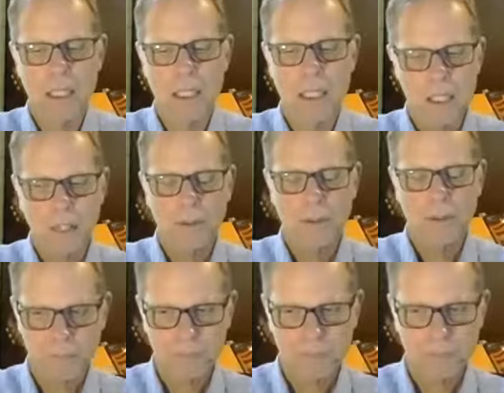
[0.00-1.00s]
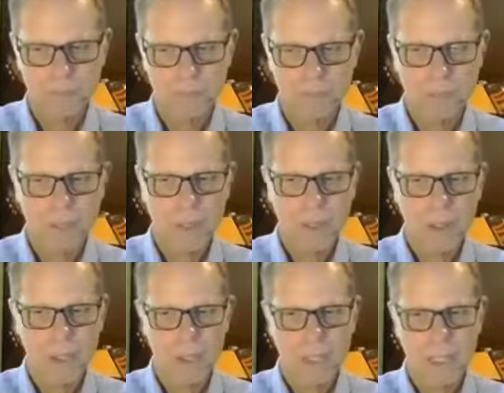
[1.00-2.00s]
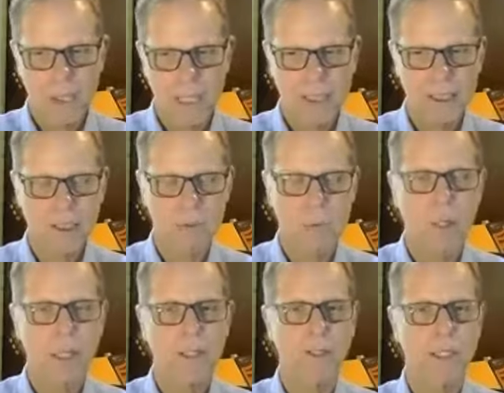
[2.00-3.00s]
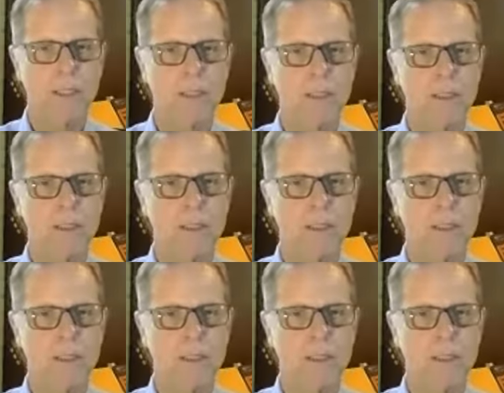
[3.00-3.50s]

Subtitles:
So as just one of these